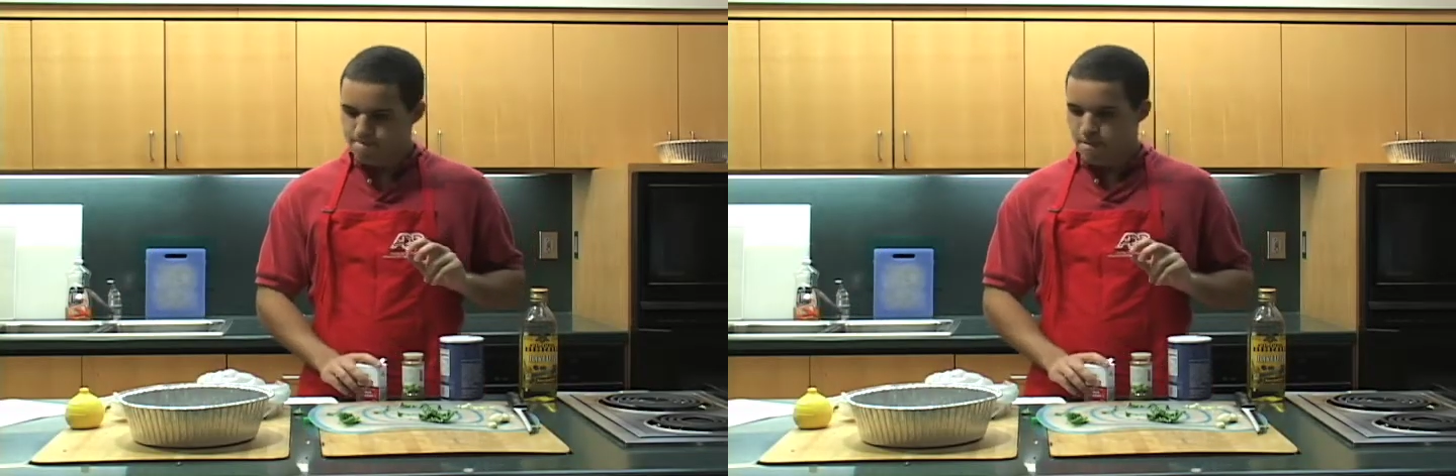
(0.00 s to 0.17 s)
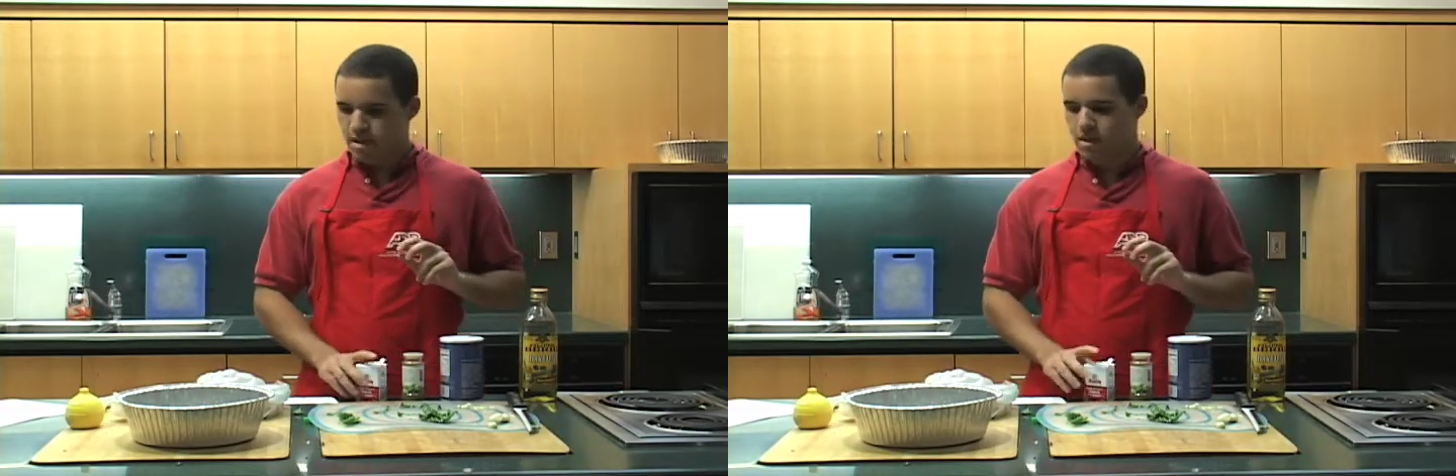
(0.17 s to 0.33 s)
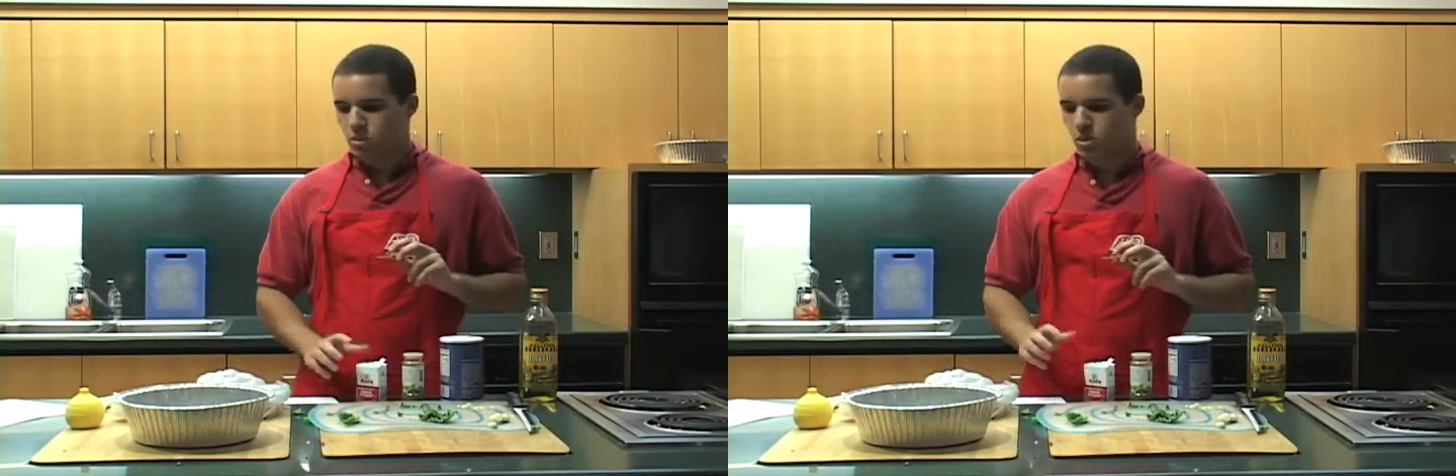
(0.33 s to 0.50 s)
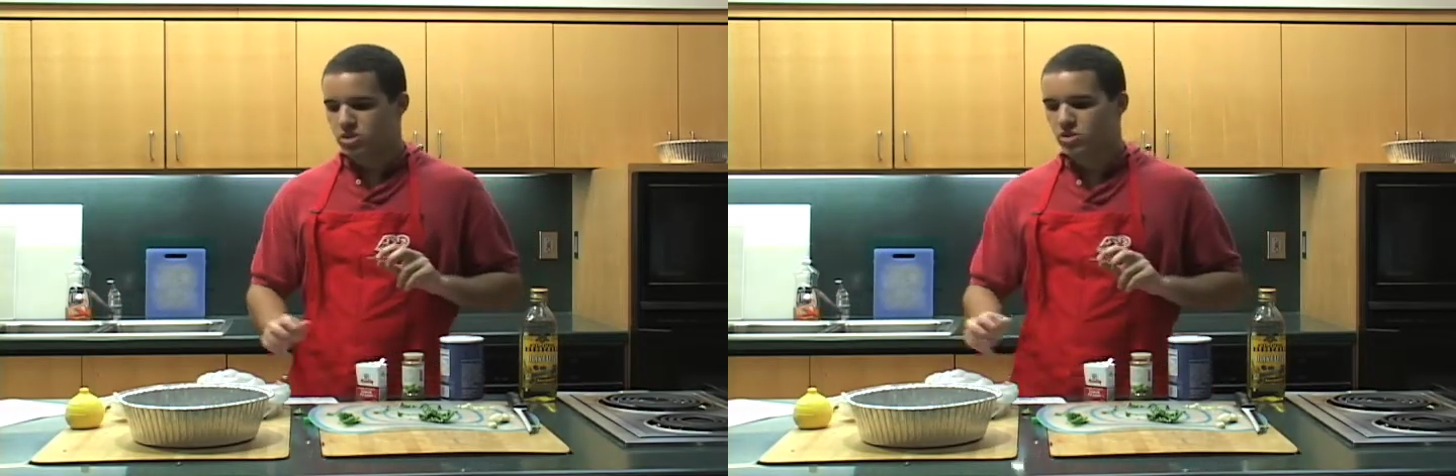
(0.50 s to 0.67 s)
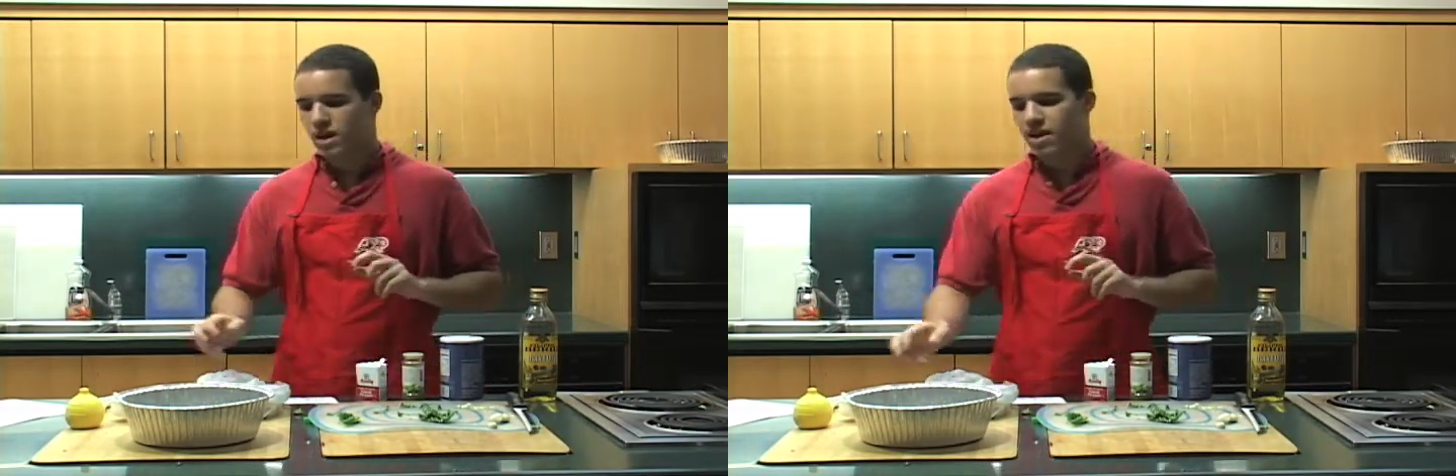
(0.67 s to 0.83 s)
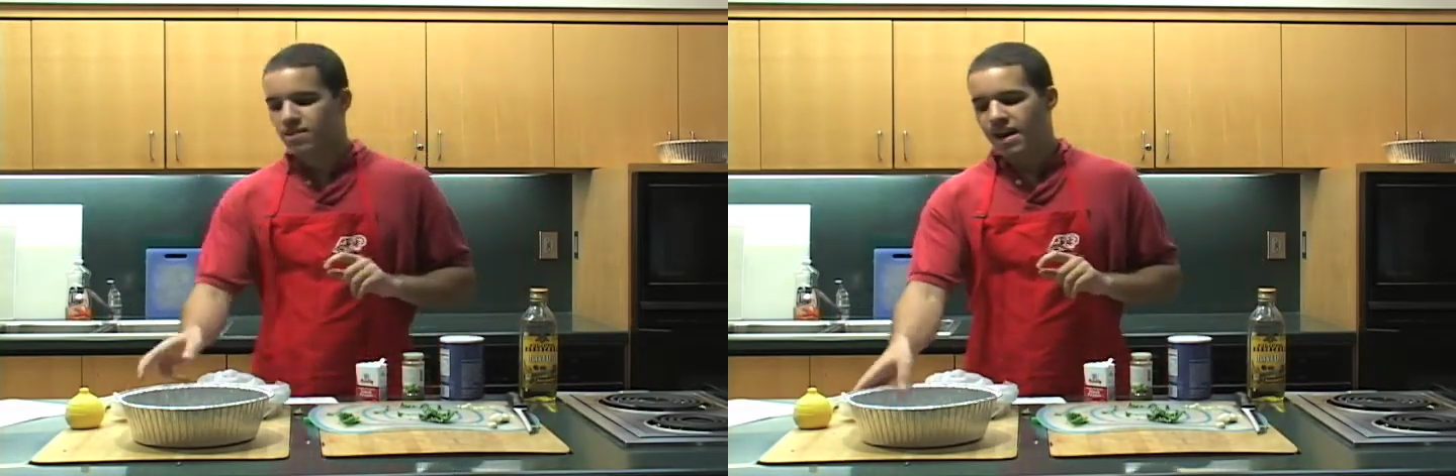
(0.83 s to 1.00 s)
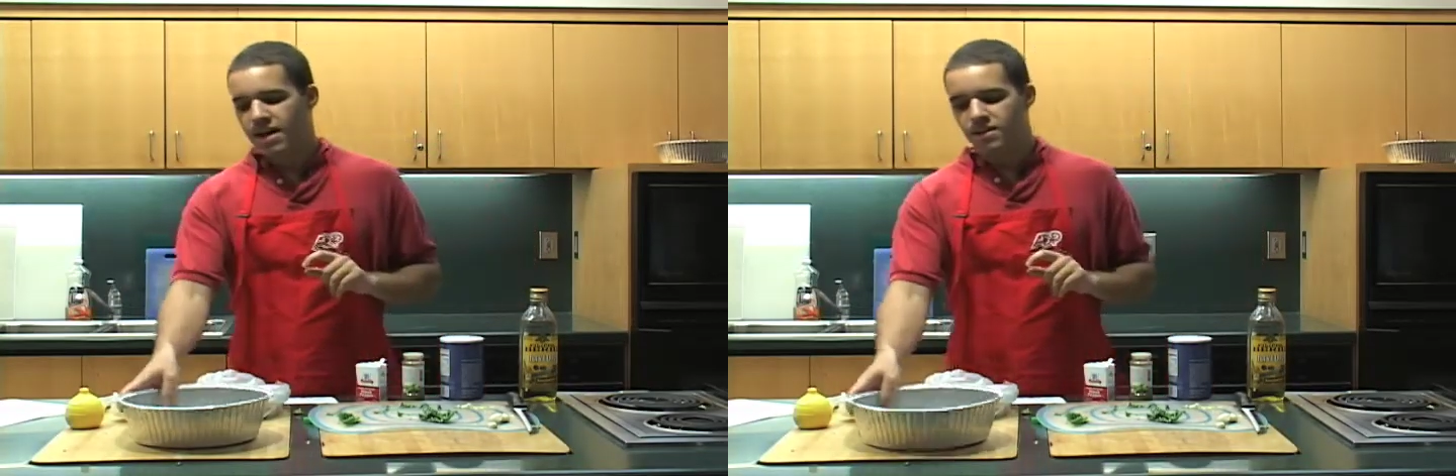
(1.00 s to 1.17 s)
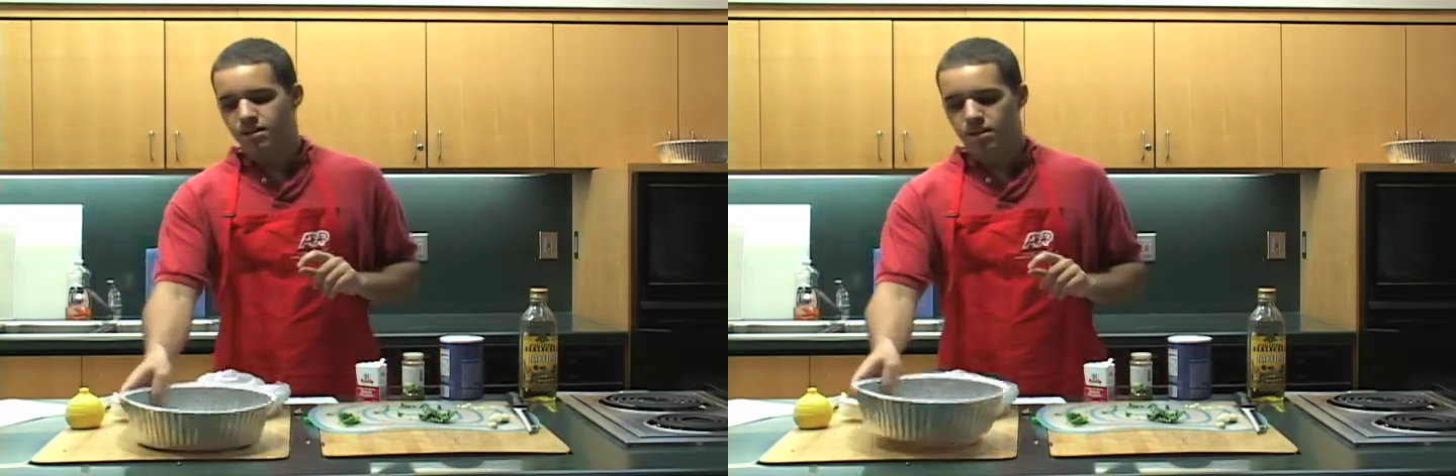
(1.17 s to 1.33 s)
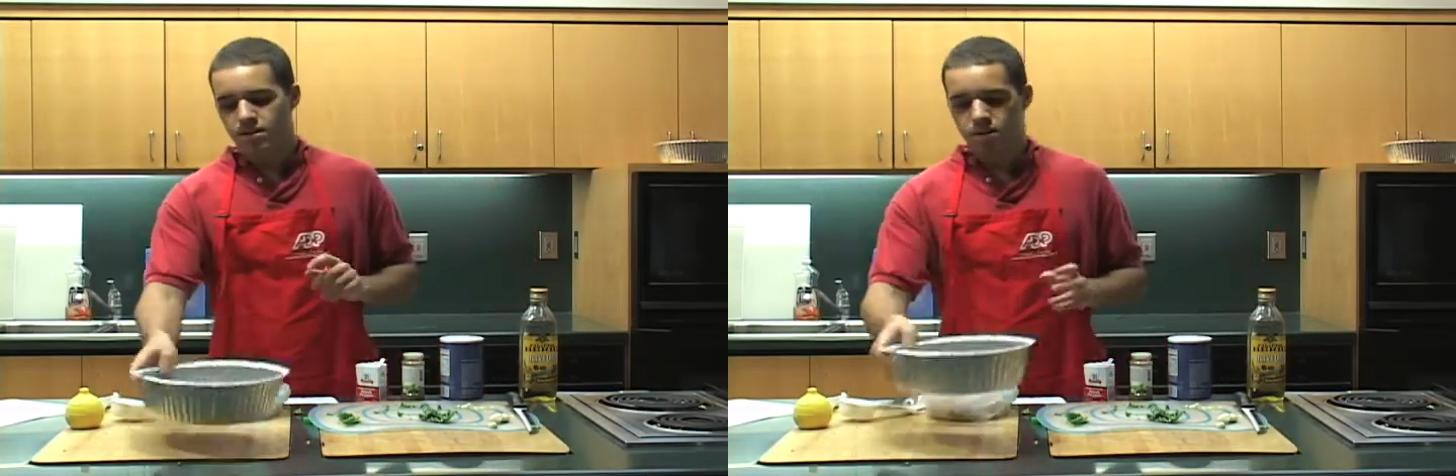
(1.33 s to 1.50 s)
And then once you have that
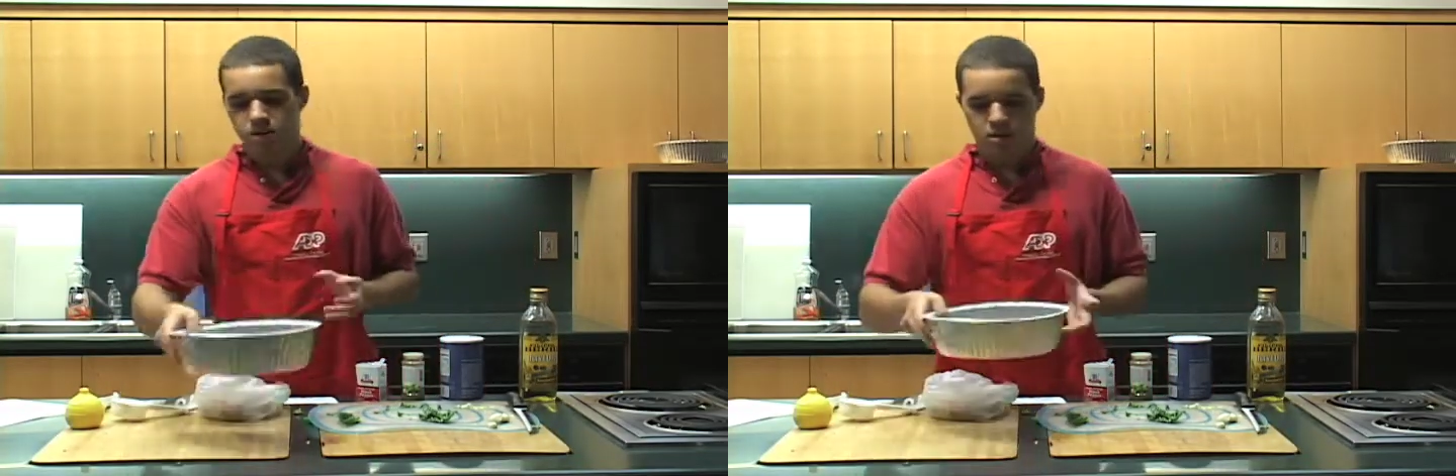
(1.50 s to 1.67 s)
done,